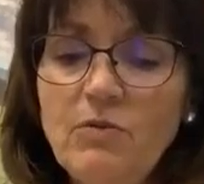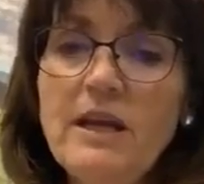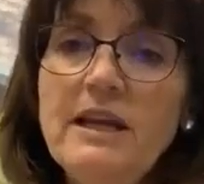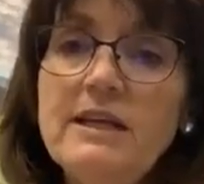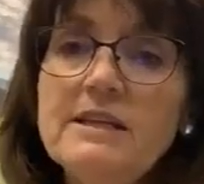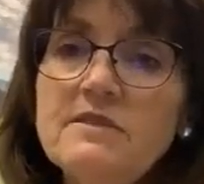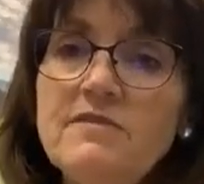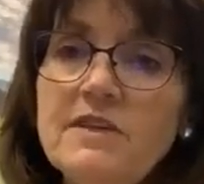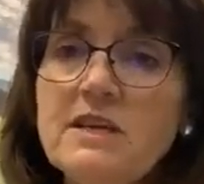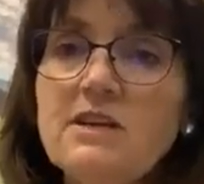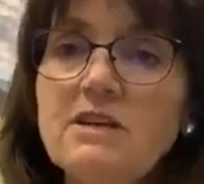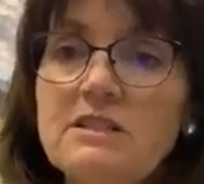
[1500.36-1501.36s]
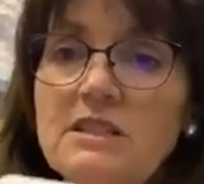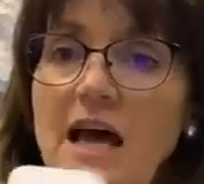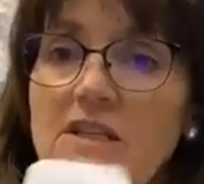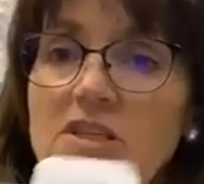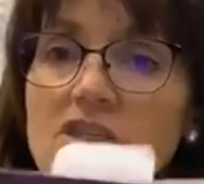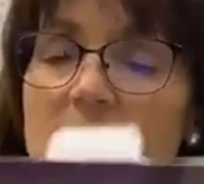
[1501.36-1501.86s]
one is physical
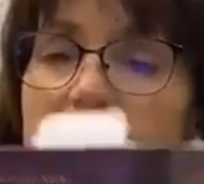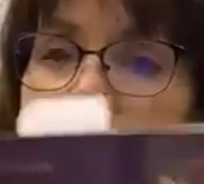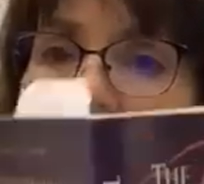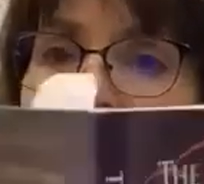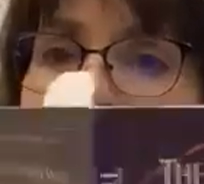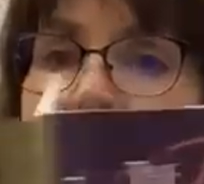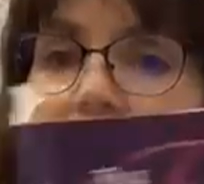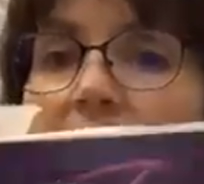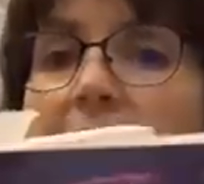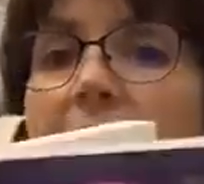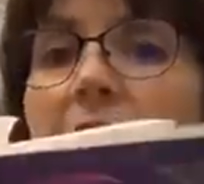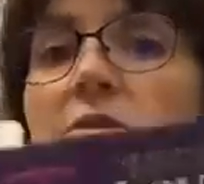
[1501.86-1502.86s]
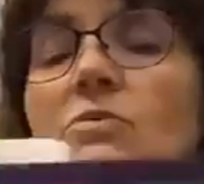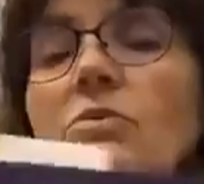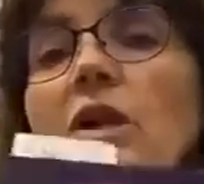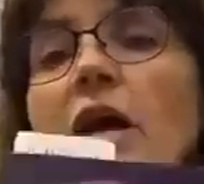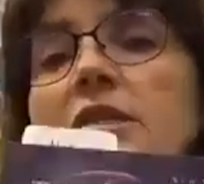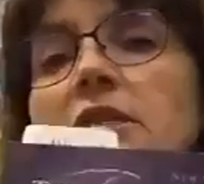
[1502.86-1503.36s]
touch. And
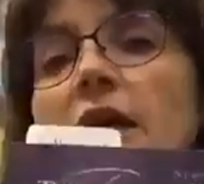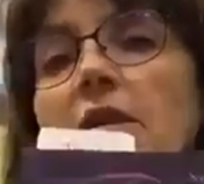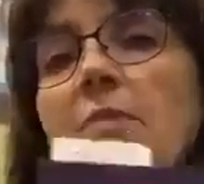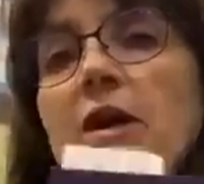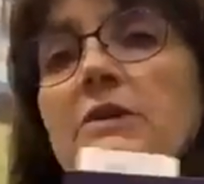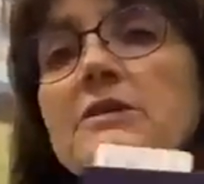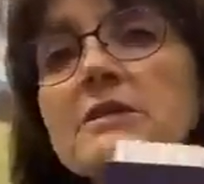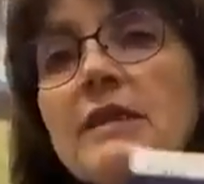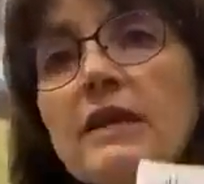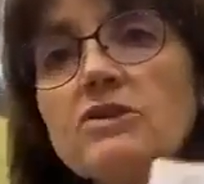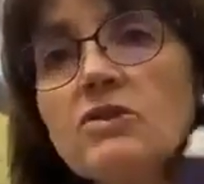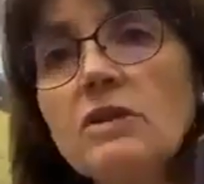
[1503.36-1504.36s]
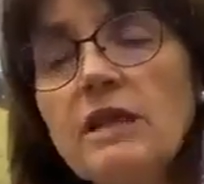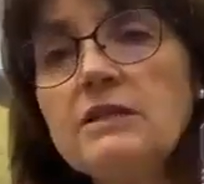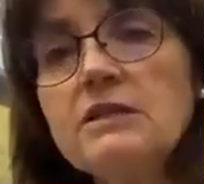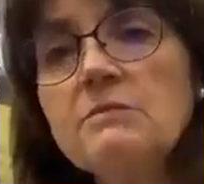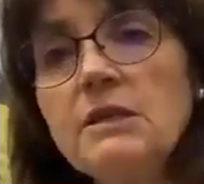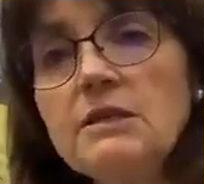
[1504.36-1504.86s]
we're not talking about a sexual,
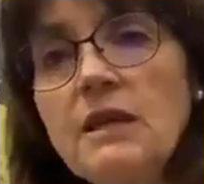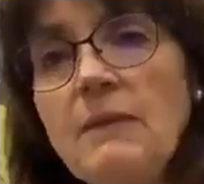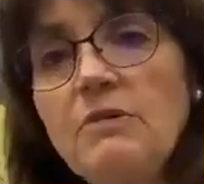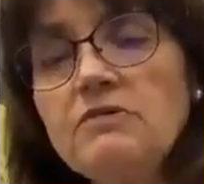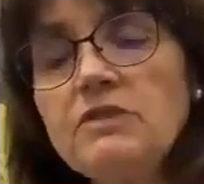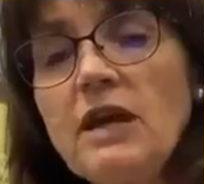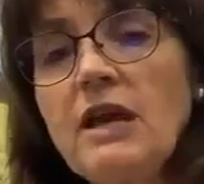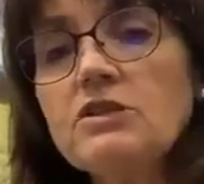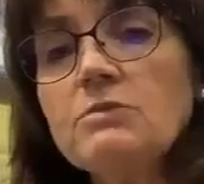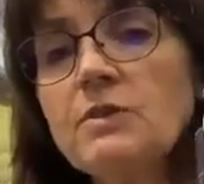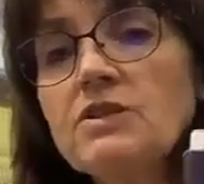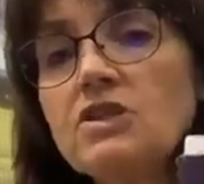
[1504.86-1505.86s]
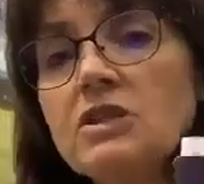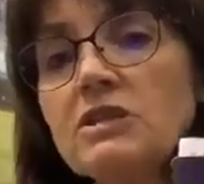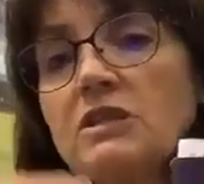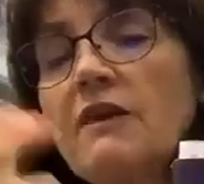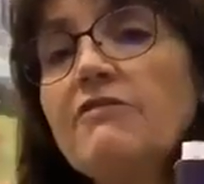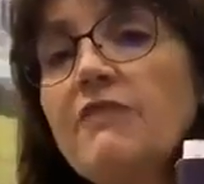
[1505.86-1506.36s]
intimate type of touch, but
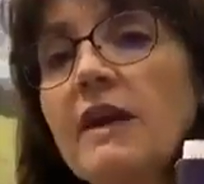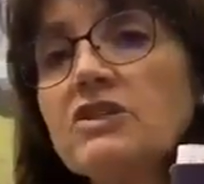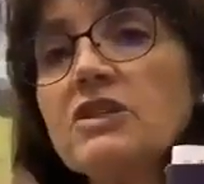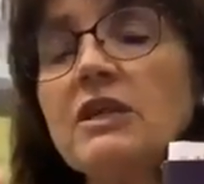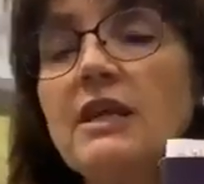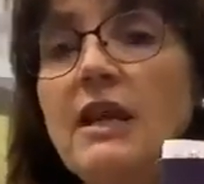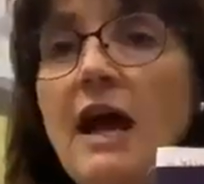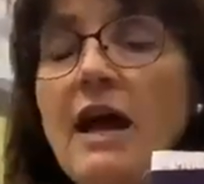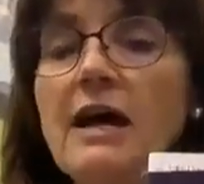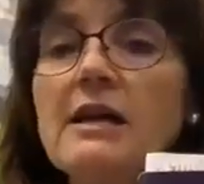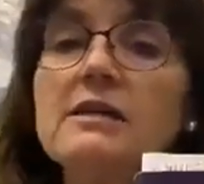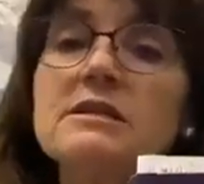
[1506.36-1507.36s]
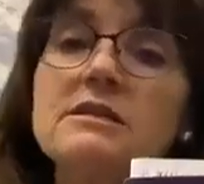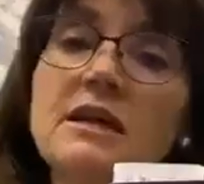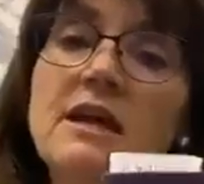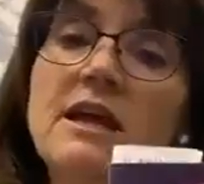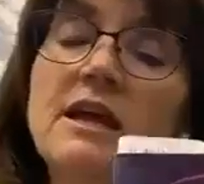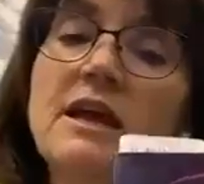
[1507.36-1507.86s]
just affection and hugs
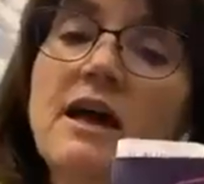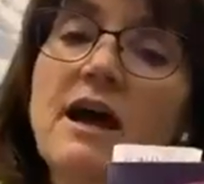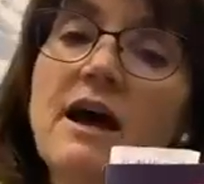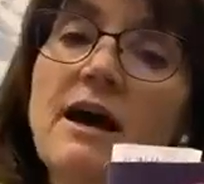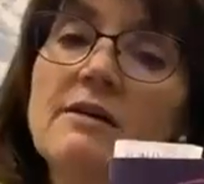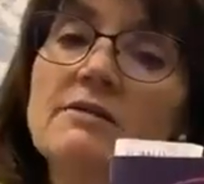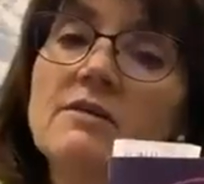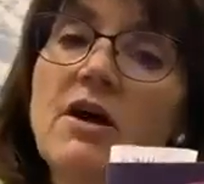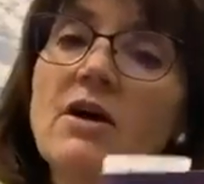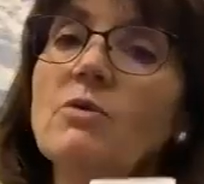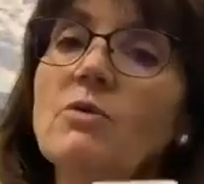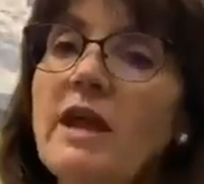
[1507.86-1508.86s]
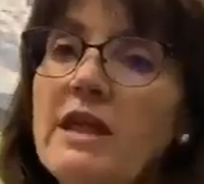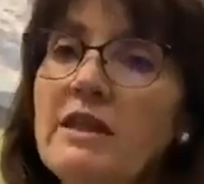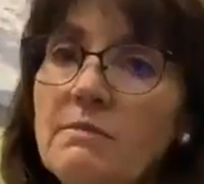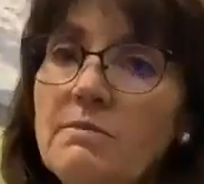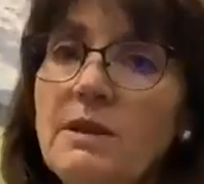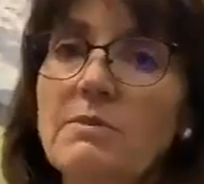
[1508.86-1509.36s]
are a way
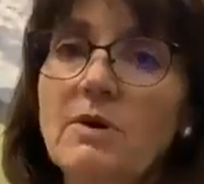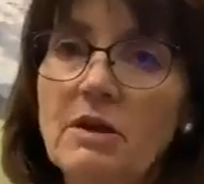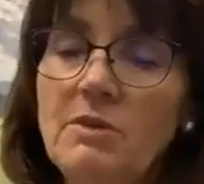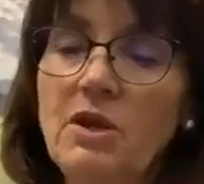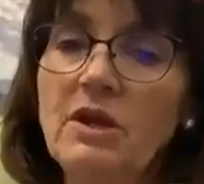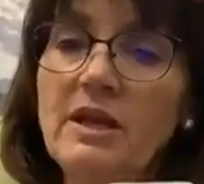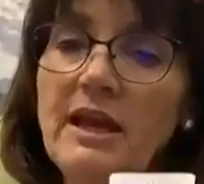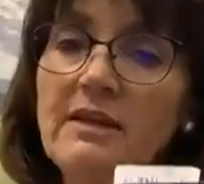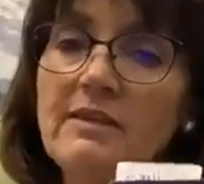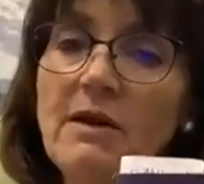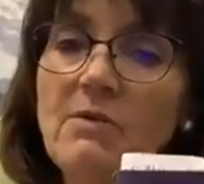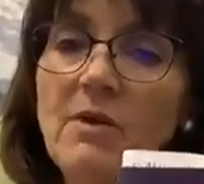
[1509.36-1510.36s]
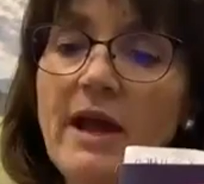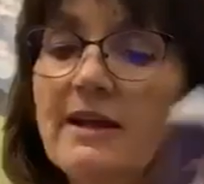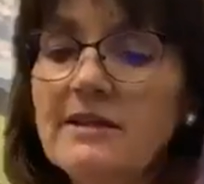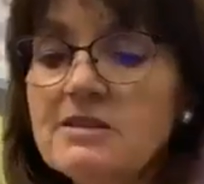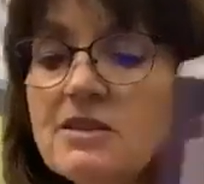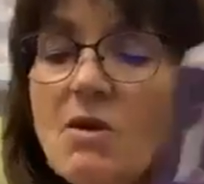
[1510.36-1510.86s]
that people communicate that way.
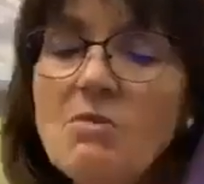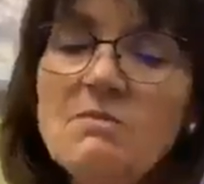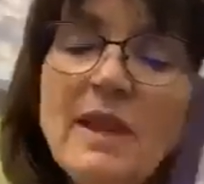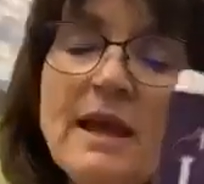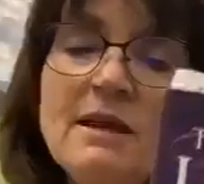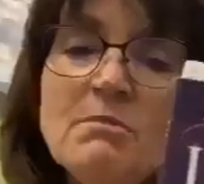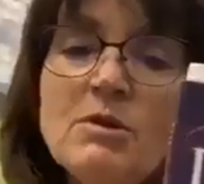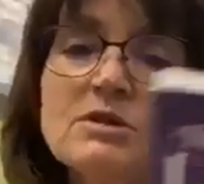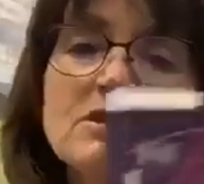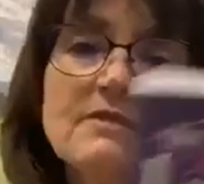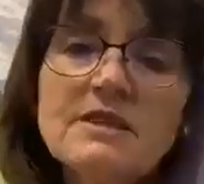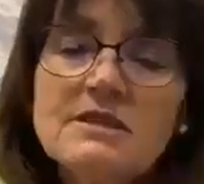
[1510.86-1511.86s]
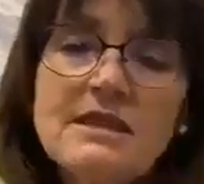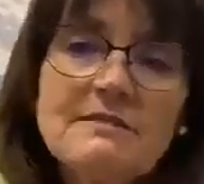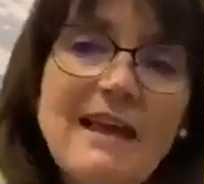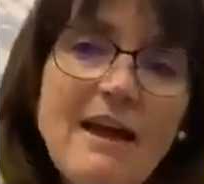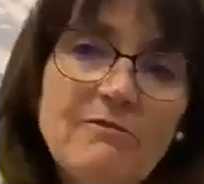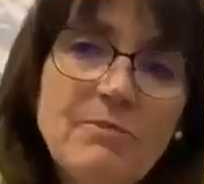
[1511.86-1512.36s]
And so most of us
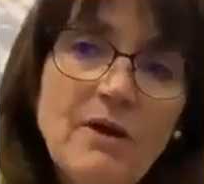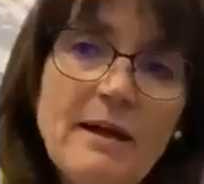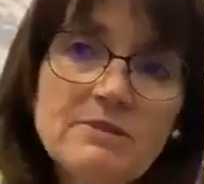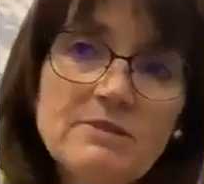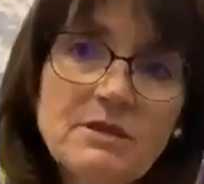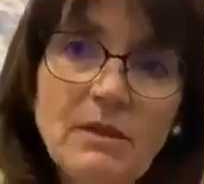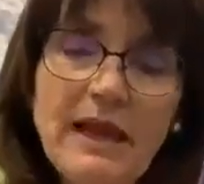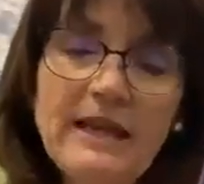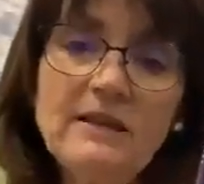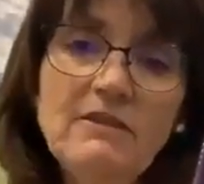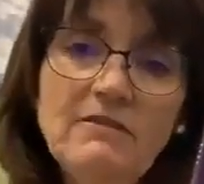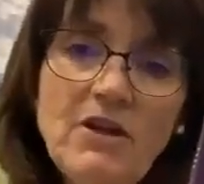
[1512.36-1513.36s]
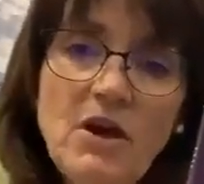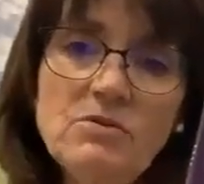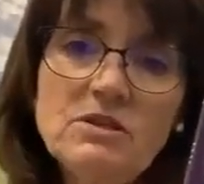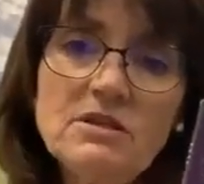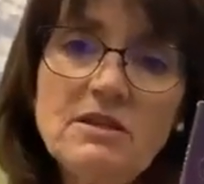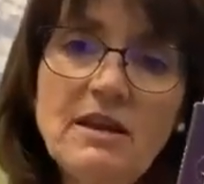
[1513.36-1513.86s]
have perhaps a blend of
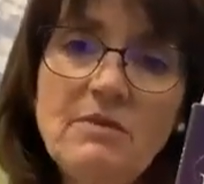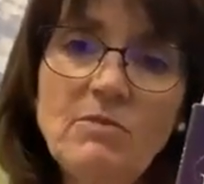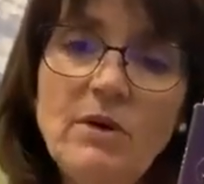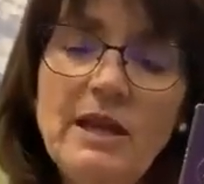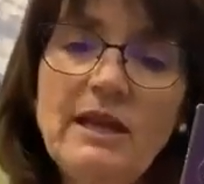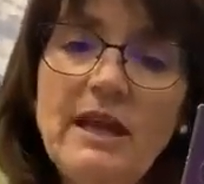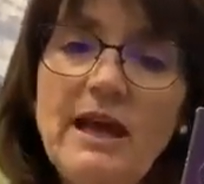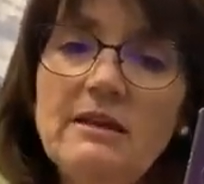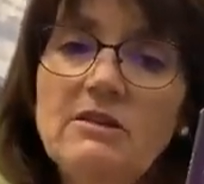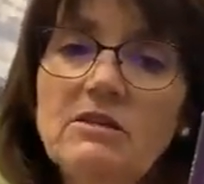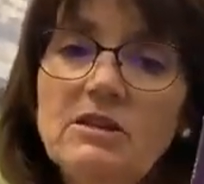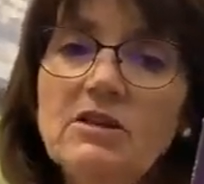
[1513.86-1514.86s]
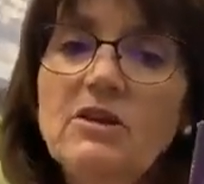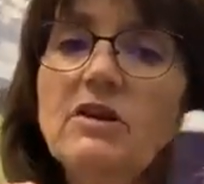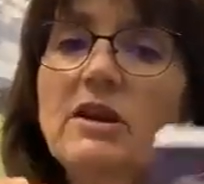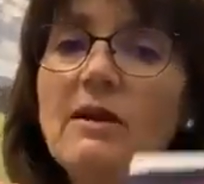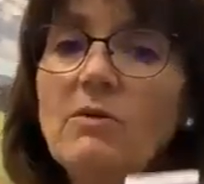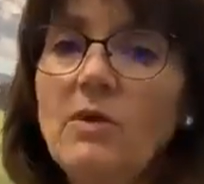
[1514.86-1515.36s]
those, and we can
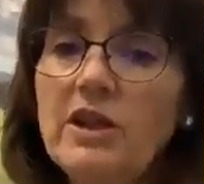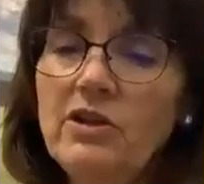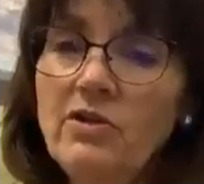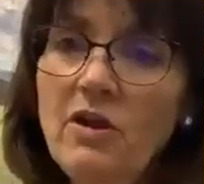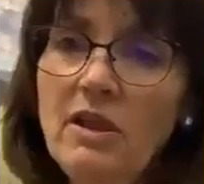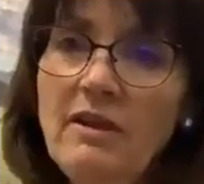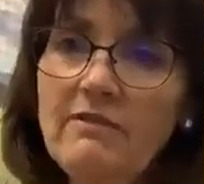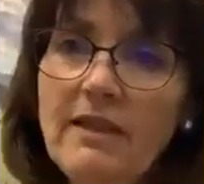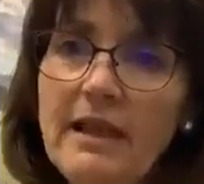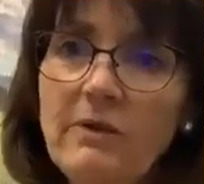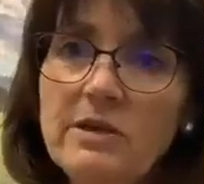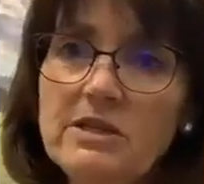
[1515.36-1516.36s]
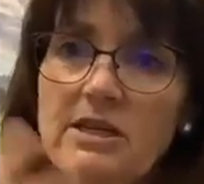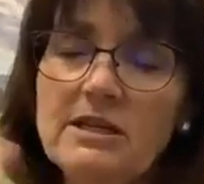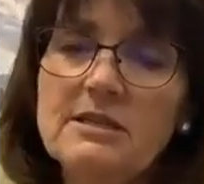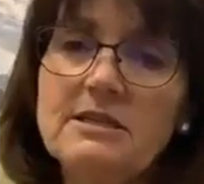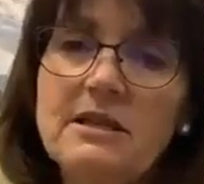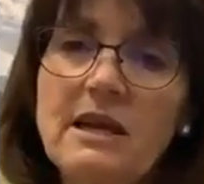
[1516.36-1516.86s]
learn what your love language
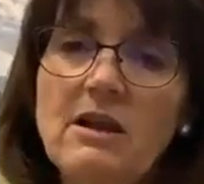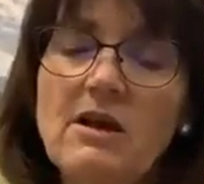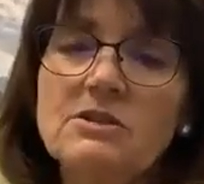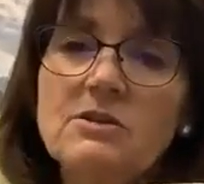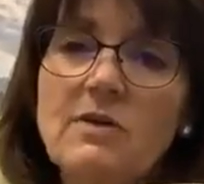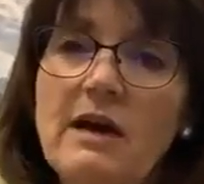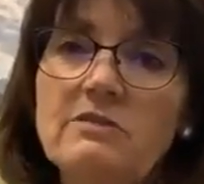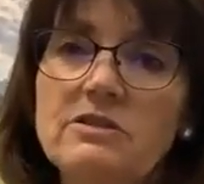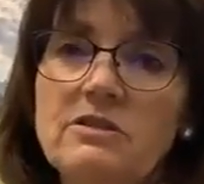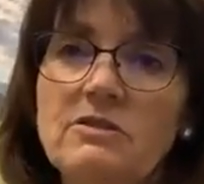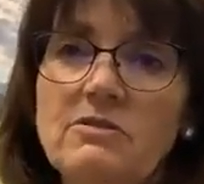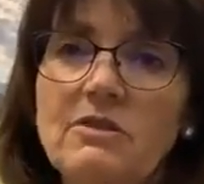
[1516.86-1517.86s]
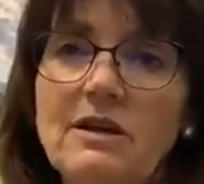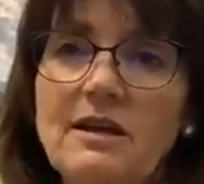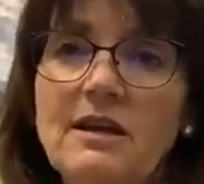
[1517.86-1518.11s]
is and also how to